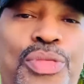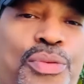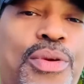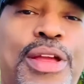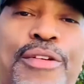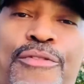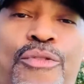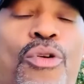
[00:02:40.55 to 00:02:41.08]

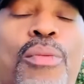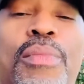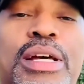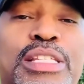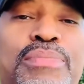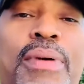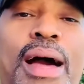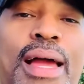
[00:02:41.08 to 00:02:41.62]
three, four
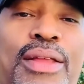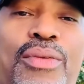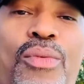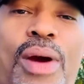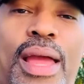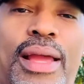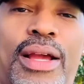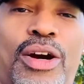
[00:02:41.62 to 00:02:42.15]
months by the
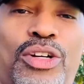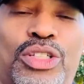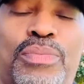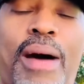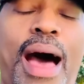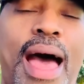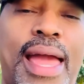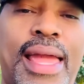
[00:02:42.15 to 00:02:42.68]
way it goes
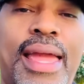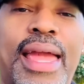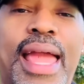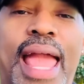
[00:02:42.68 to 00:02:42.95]
by